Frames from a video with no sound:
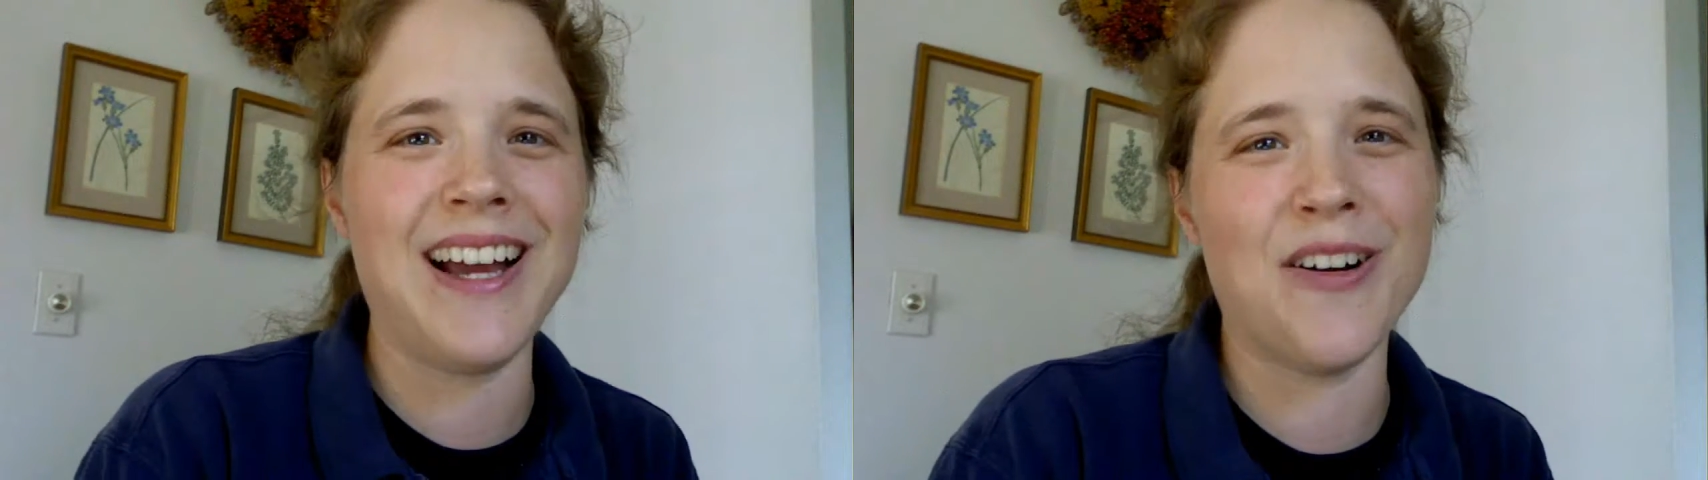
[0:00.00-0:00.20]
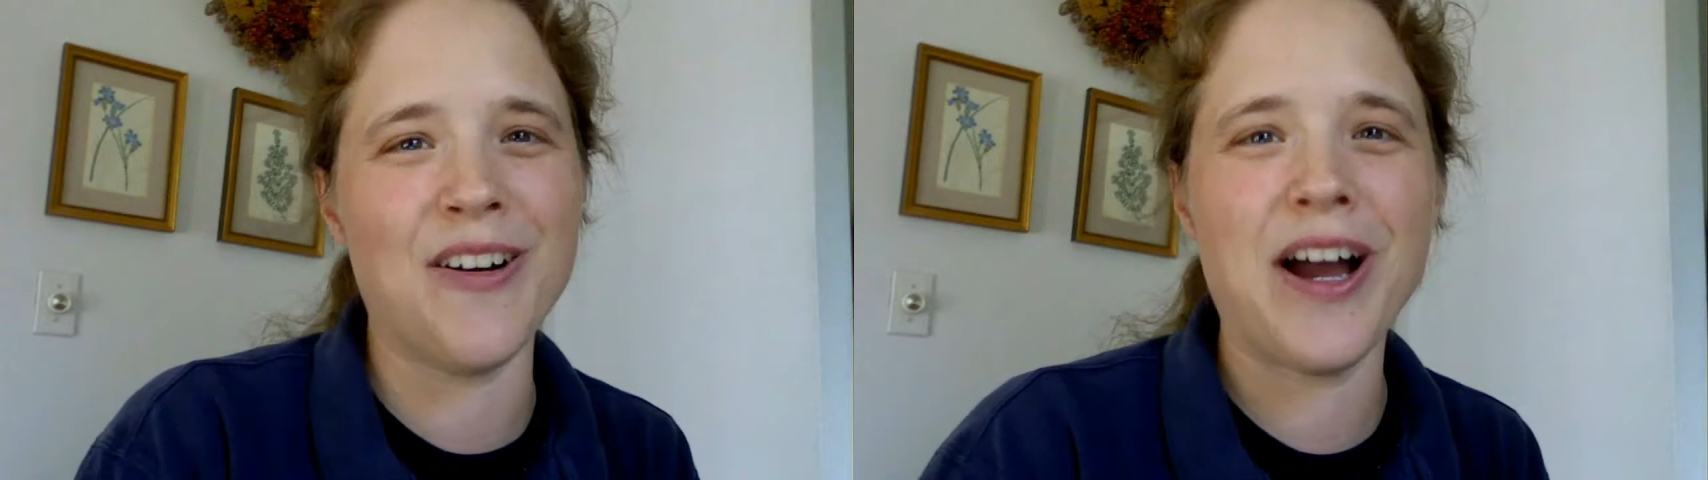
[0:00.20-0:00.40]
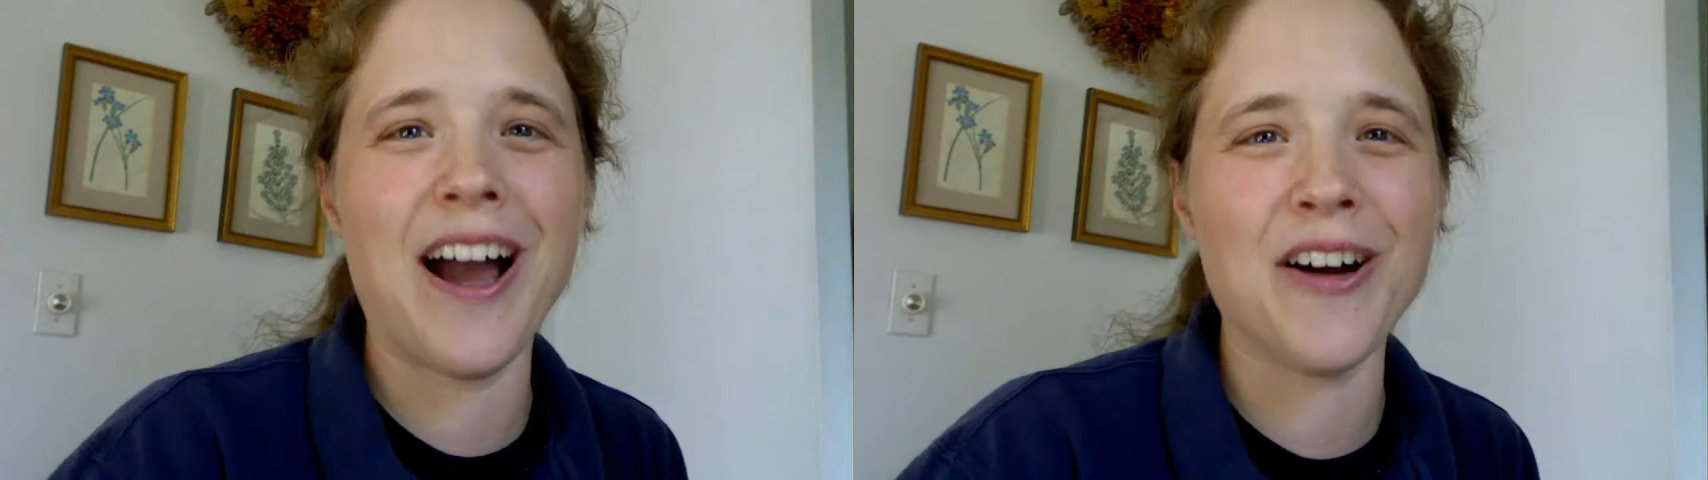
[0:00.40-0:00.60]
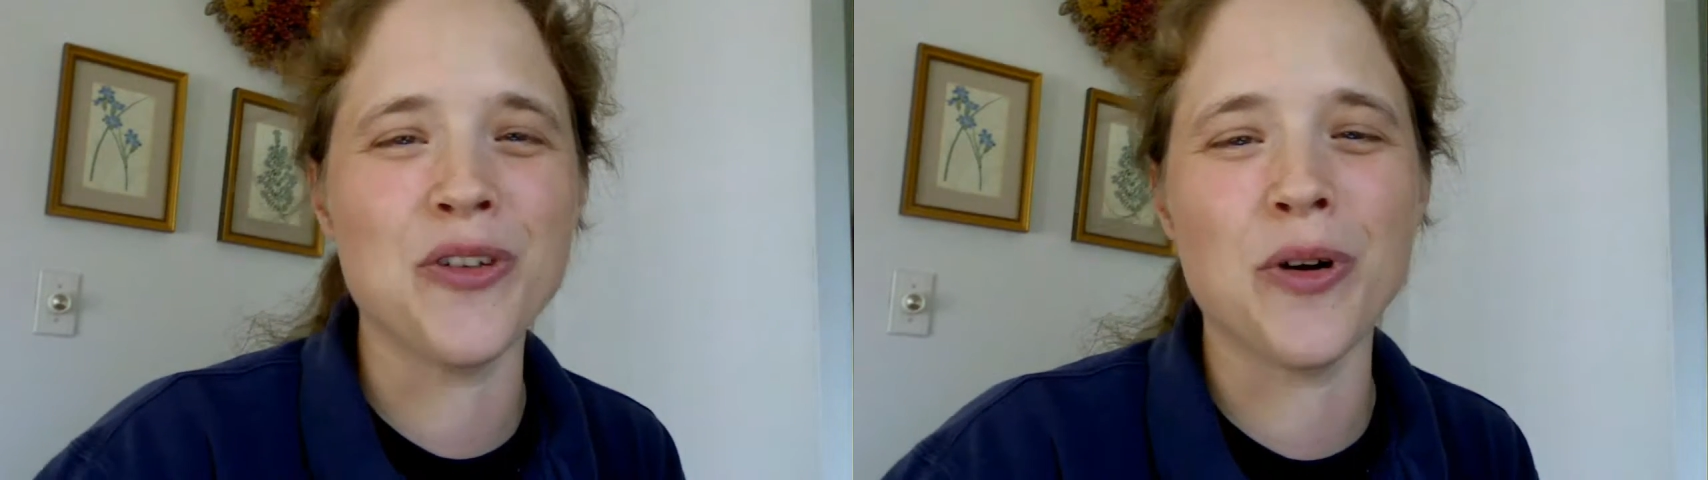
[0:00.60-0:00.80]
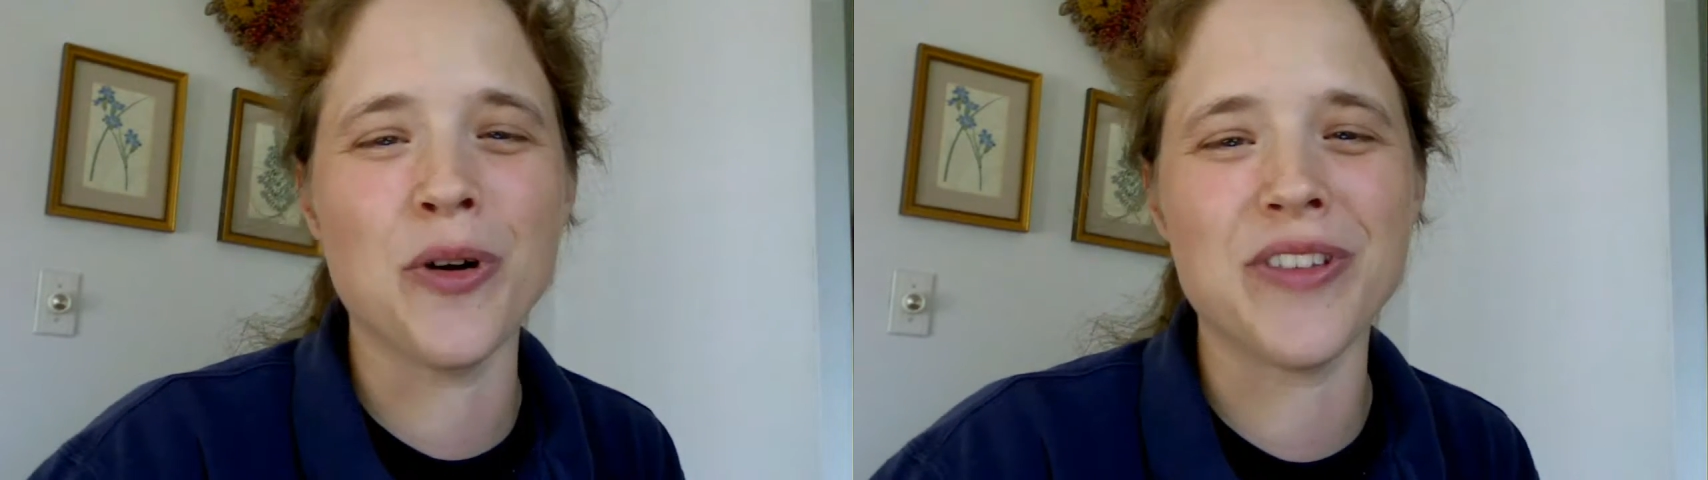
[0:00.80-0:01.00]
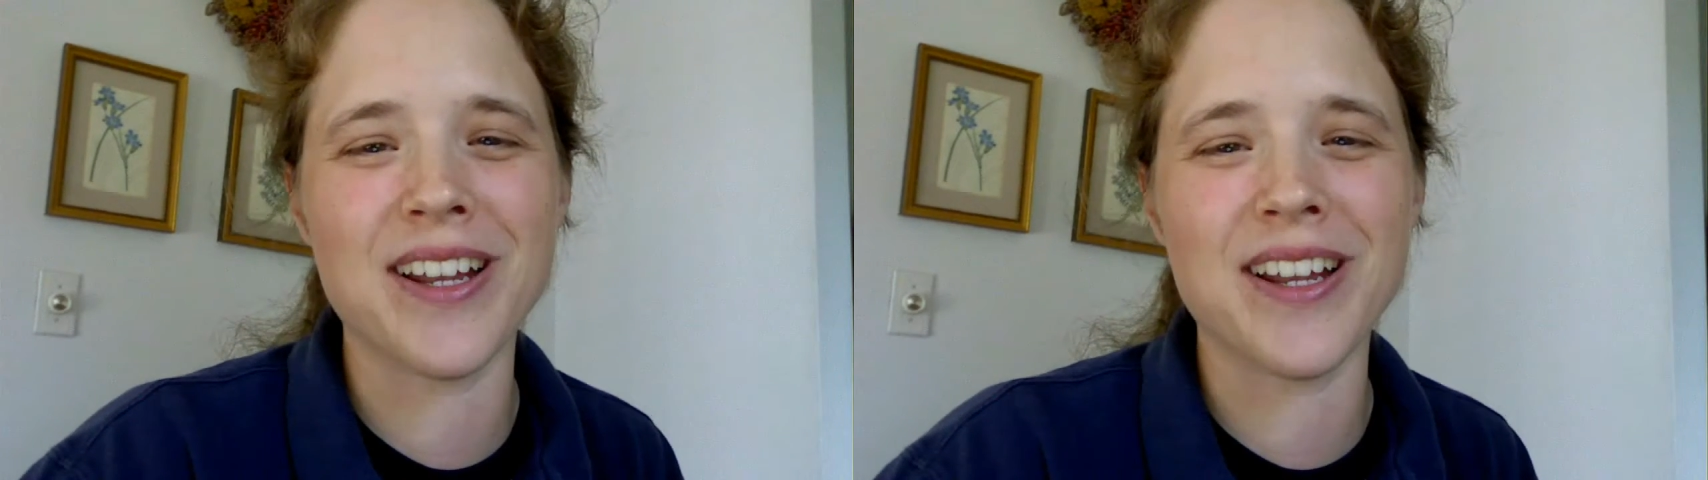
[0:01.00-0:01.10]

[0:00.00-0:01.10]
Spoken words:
how you want